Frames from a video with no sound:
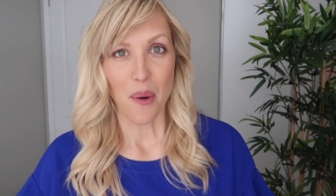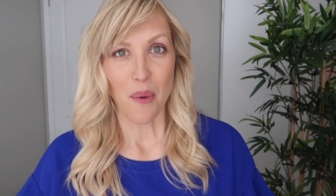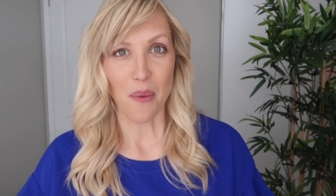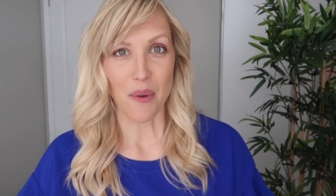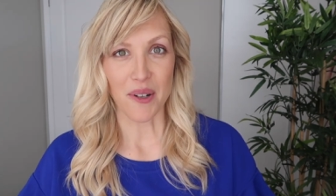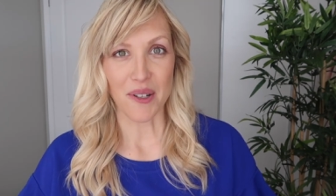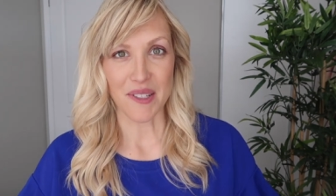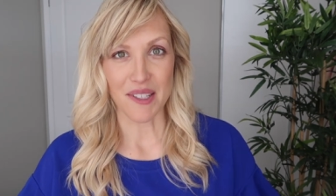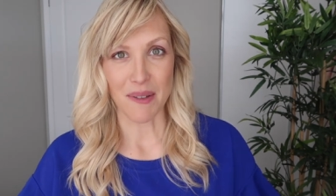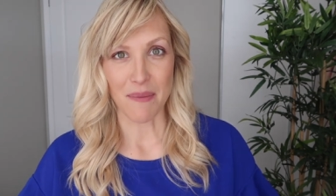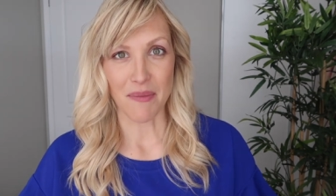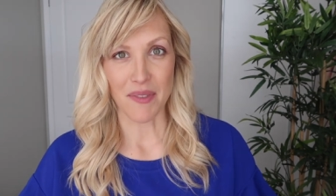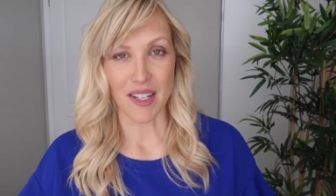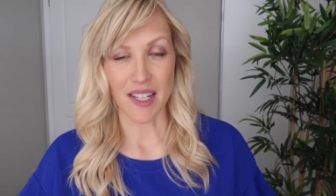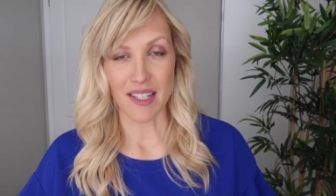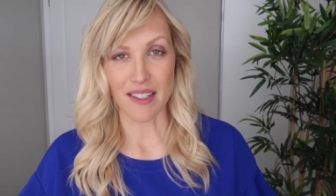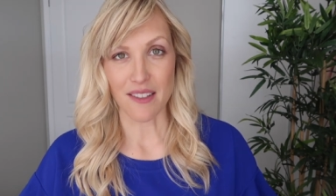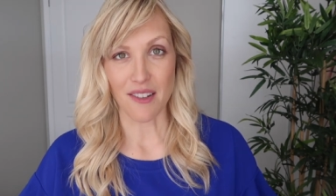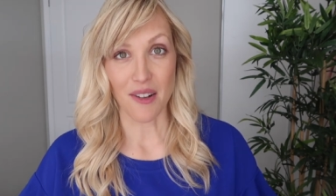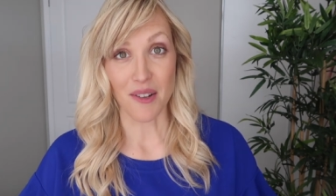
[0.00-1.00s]
What are some
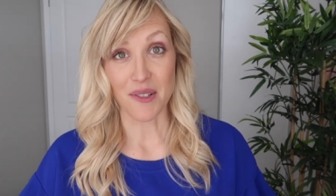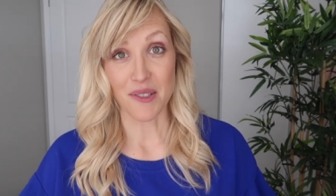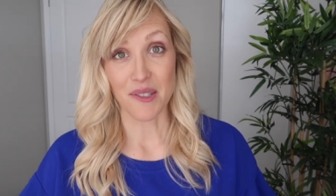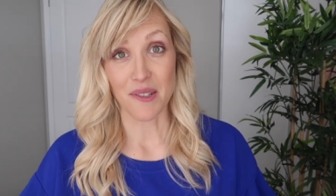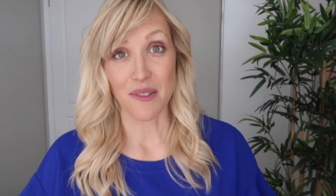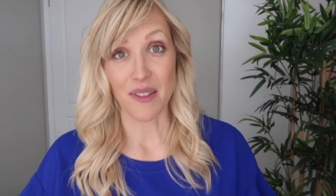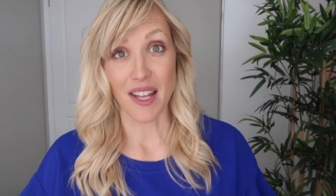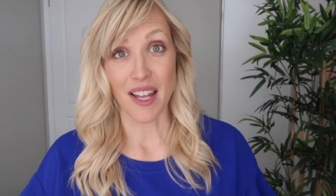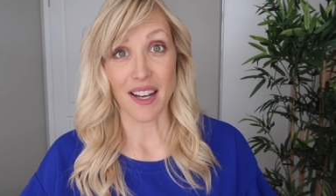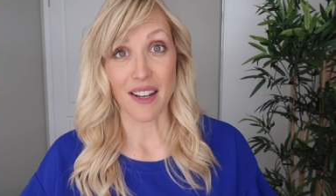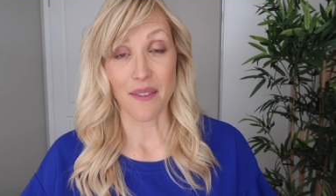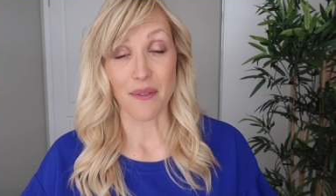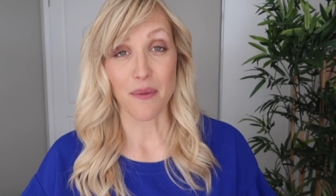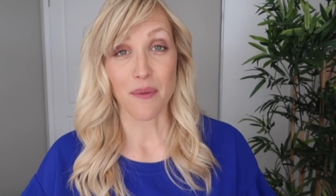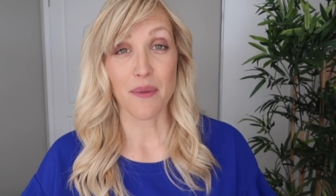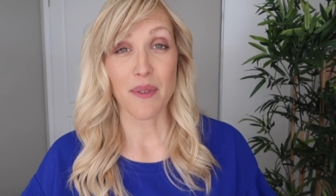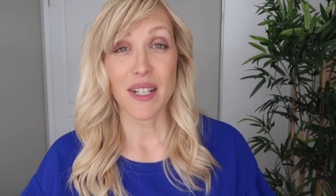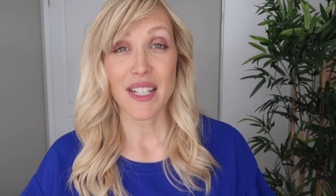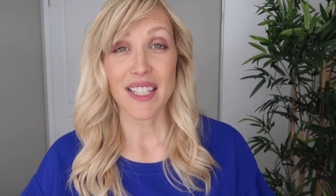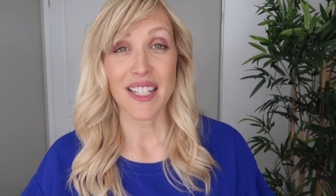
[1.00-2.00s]
things also that have
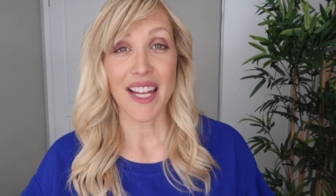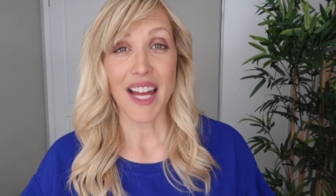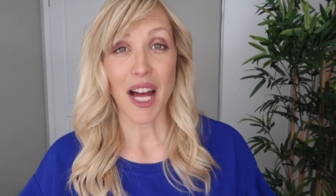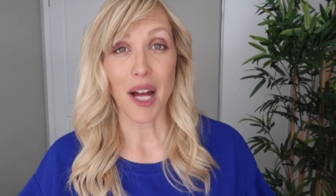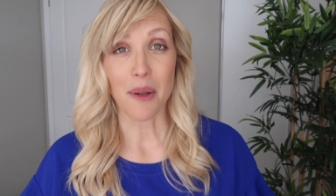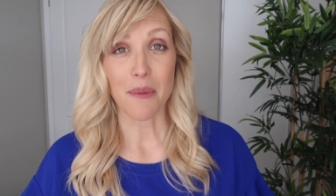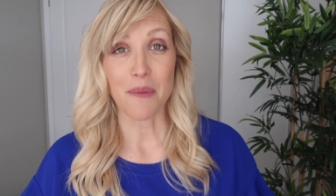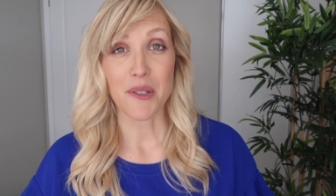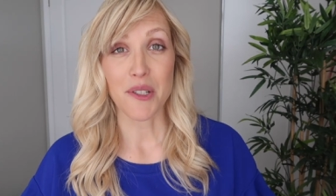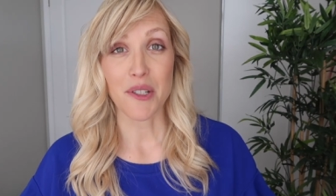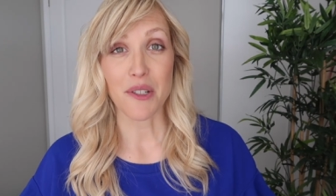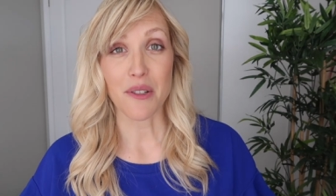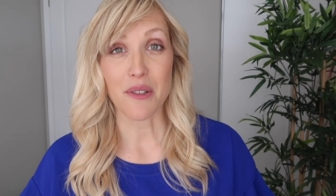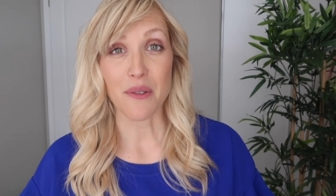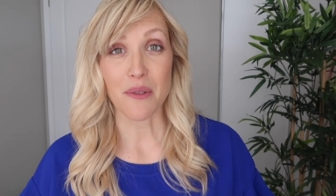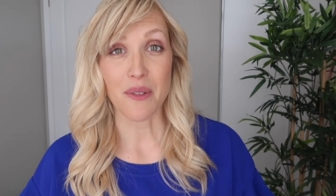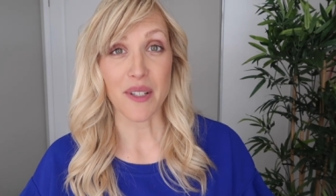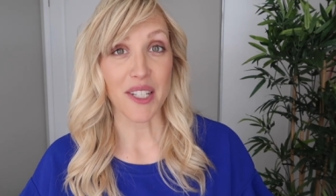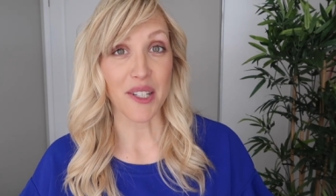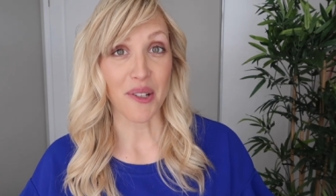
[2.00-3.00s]
really helped
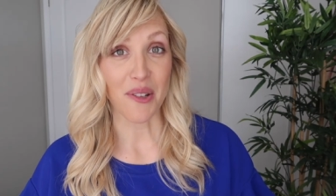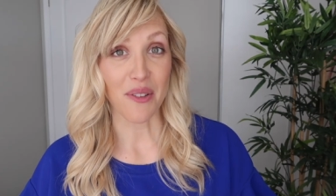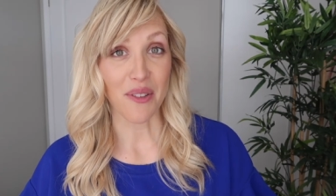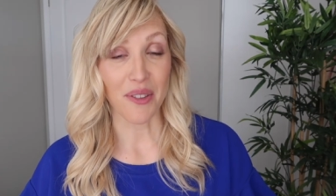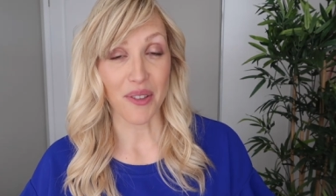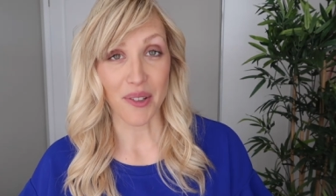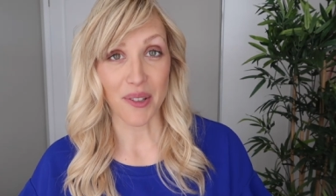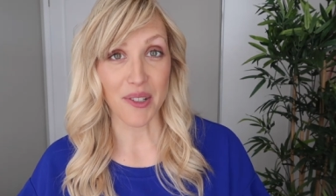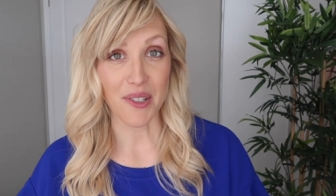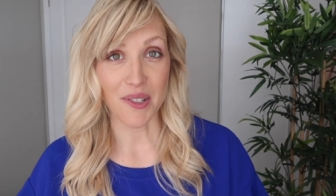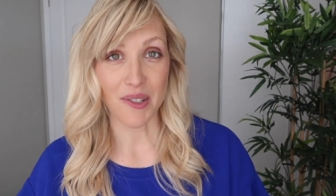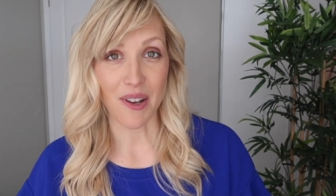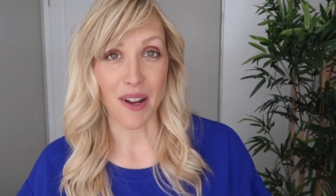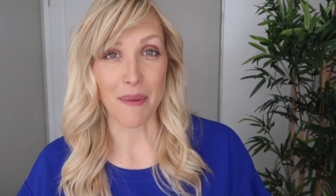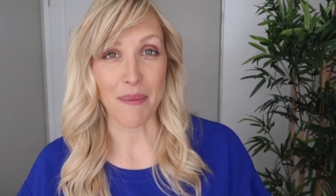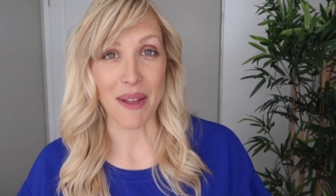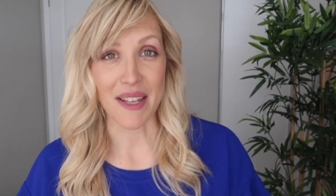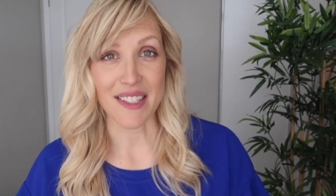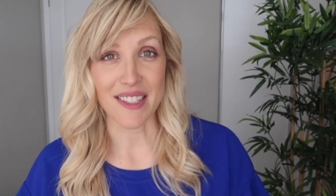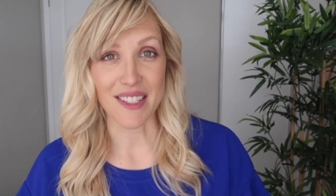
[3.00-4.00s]
you in your third
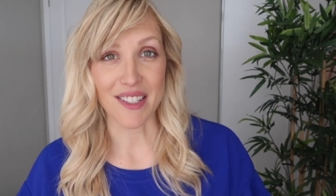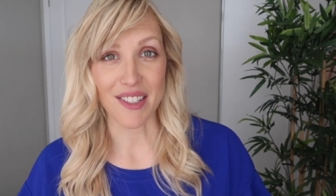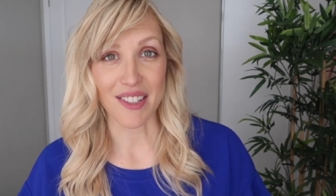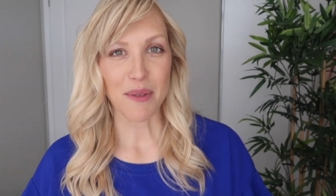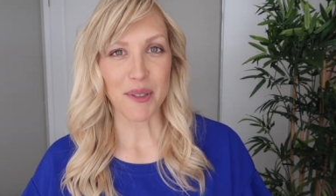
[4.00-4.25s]
trimester?